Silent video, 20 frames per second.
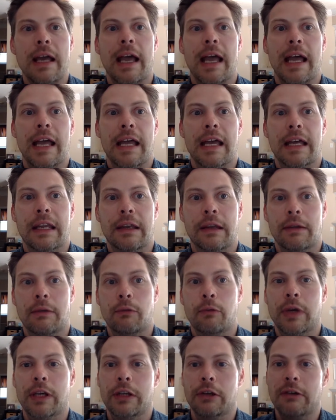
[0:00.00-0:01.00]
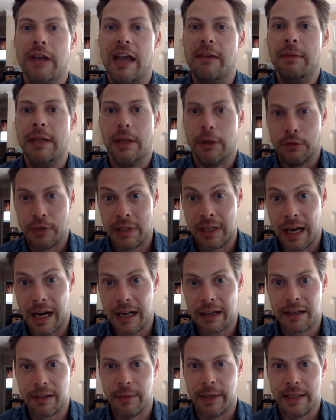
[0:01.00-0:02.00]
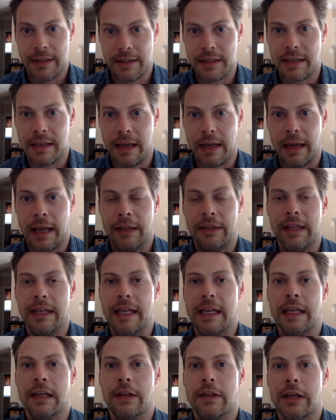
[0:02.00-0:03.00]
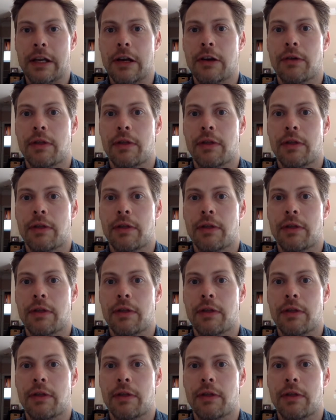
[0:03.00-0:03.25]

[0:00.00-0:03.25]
and when you gave me those documents at the end of the year,